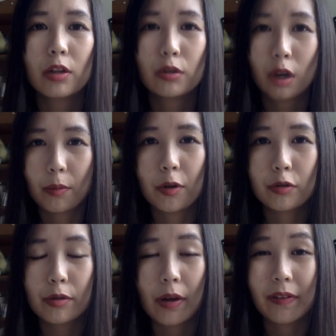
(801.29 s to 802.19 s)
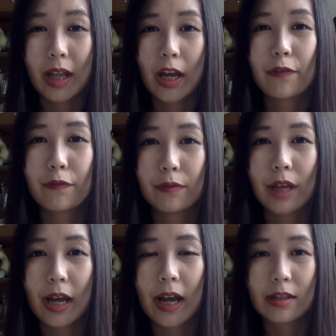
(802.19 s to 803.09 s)
normal to have a life
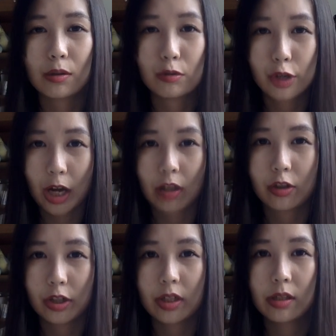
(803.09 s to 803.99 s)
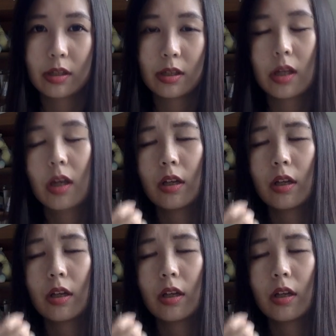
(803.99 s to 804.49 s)
that has no challenges